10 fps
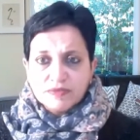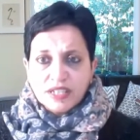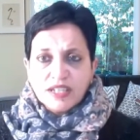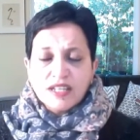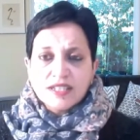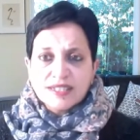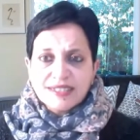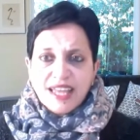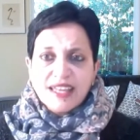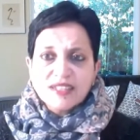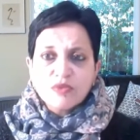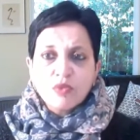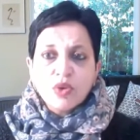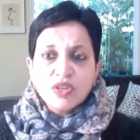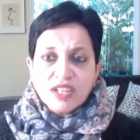and understand
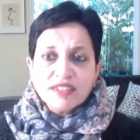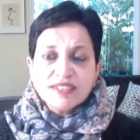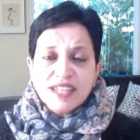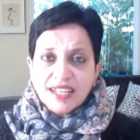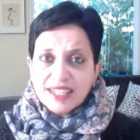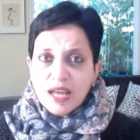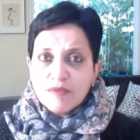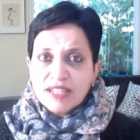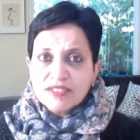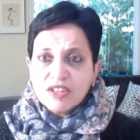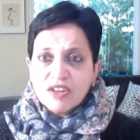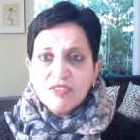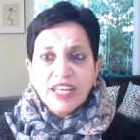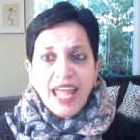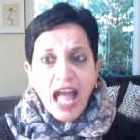what are the dynamics
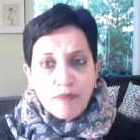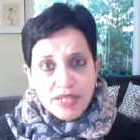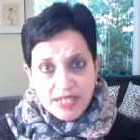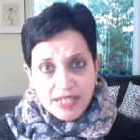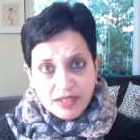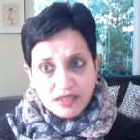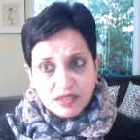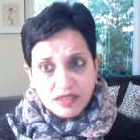of capital,